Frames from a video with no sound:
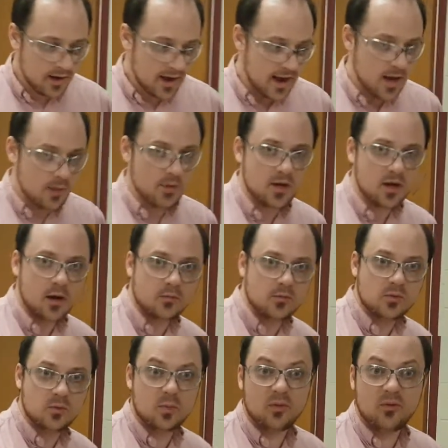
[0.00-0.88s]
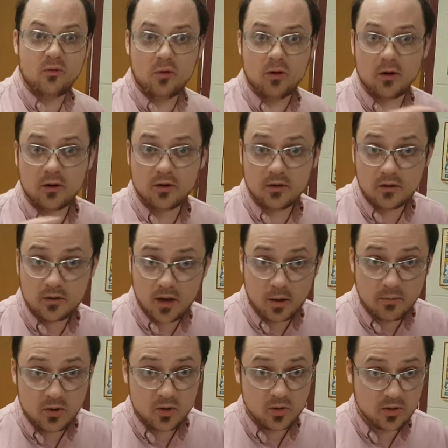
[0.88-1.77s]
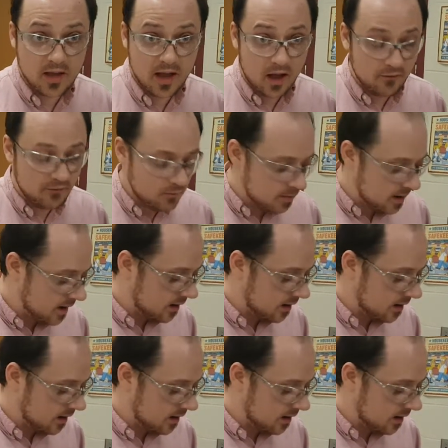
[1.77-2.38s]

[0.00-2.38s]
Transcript: A becomes before W in the alphabet,